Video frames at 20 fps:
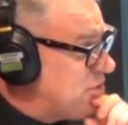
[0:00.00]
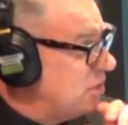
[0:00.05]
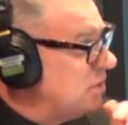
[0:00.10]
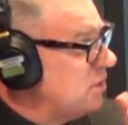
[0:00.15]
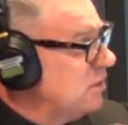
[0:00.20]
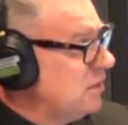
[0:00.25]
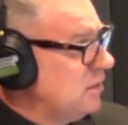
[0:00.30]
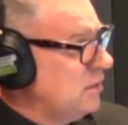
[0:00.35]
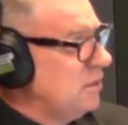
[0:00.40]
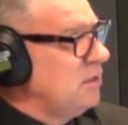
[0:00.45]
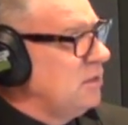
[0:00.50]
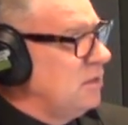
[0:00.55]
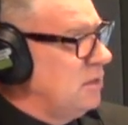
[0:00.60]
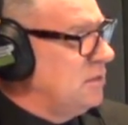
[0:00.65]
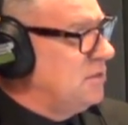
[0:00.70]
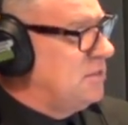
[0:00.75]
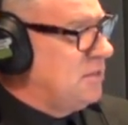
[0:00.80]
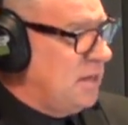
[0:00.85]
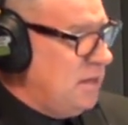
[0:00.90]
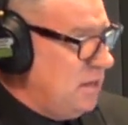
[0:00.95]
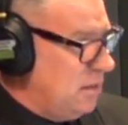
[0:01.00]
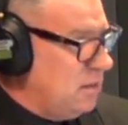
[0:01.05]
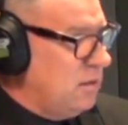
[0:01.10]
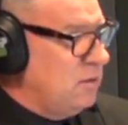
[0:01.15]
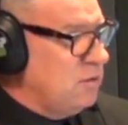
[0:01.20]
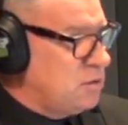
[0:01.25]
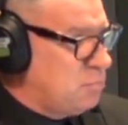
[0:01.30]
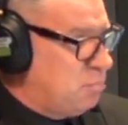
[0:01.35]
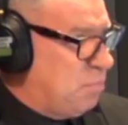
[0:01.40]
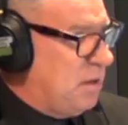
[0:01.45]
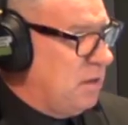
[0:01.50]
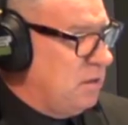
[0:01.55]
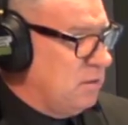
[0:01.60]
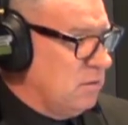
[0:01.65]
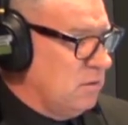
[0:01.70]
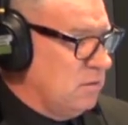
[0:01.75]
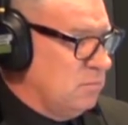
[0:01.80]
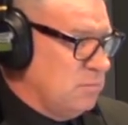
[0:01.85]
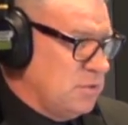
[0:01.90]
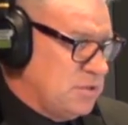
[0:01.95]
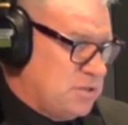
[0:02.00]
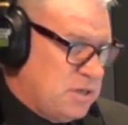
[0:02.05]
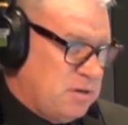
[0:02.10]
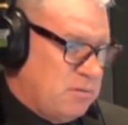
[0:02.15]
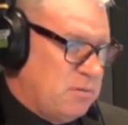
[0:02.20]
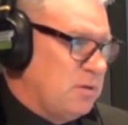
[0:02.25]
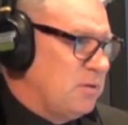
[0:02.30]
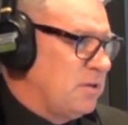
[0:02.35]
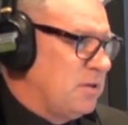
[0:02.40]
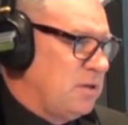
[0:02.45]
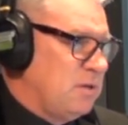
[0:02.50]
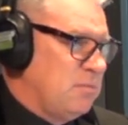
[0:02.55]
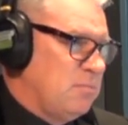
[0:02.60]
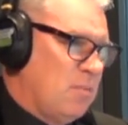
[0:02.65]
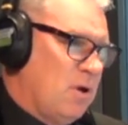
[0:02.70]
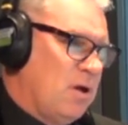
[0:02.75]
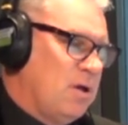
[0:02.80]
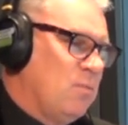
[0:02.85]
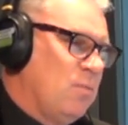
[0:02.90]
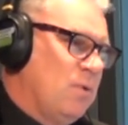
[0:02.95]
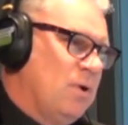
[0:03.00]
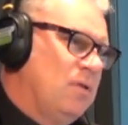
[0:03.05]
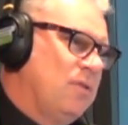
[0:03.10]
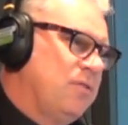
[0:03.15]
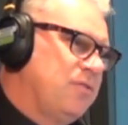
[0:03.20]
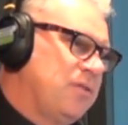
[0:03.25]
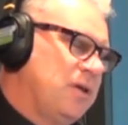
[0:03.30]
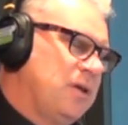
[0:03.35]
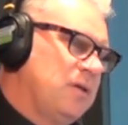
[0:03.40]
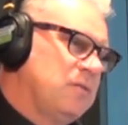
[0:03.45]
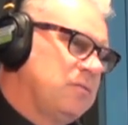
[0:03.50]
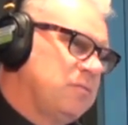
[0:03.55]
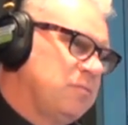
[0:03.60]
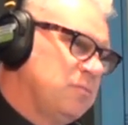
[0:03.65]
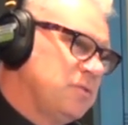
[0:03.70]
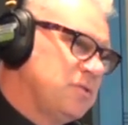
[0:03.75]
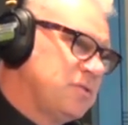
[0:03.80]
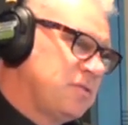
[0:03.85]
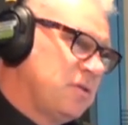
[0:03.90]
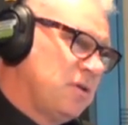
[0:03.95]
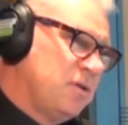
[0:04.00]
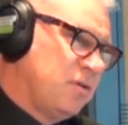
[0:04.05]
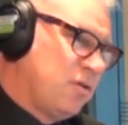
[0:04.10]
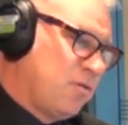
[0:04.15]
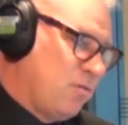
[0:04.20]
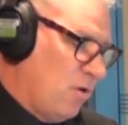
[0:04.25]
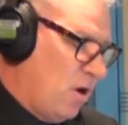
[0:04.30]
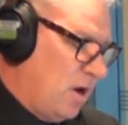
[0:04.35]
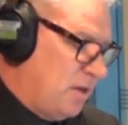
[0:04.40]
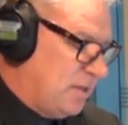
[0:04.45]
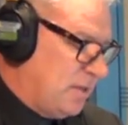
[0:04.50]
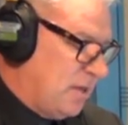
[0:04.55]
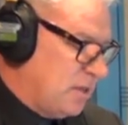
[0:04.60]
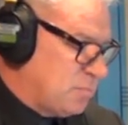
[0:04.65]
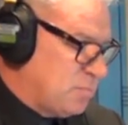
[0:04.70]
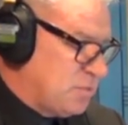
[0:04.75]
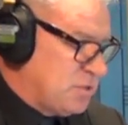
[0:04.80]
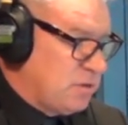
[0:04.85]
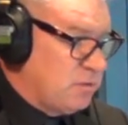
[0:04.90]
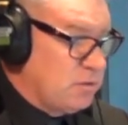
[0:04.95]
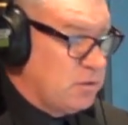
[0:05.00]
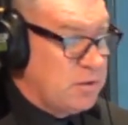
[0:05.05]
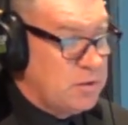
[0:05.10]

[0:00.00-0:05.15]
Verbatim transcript: a, a day-glow spin on material that you might well think was kind of grindhouse material,